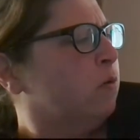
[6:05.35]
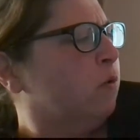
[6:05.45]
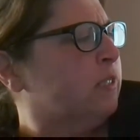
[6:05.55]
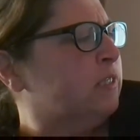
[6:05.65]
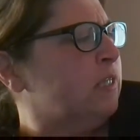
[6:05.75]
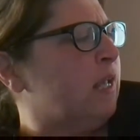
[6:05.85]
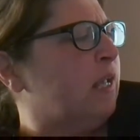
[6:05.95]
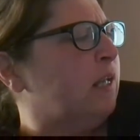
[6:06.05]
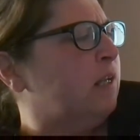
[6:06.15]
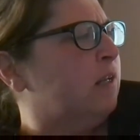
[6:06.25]
That's an
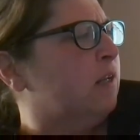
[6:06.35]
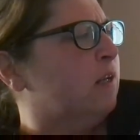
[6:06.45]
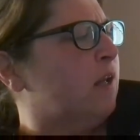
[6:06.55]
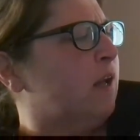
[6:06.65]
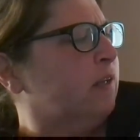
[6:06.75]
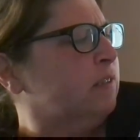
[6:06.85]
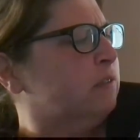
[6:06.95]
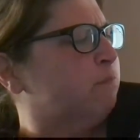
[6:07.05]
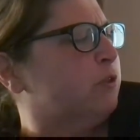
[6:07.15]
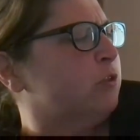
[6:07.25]

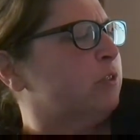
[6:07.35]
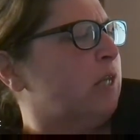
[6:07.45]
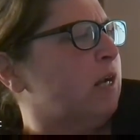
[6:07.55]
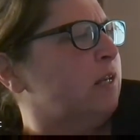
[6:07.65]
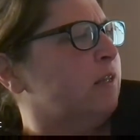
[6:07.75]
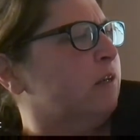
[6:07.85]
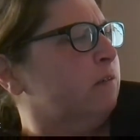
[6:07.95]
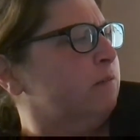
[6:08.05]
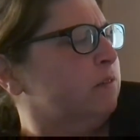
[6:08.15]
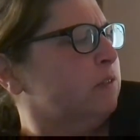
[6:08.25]
8x. Put your sign in
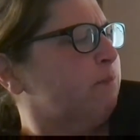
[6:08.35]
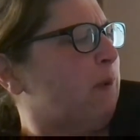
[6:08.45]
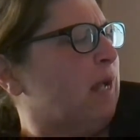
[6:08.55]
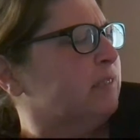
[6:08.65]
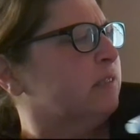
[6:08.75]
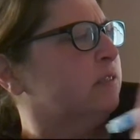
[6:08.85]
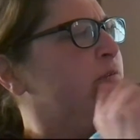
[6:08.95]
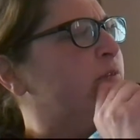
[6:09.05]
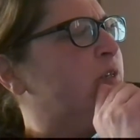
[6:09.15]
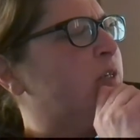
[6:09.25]
there, positive.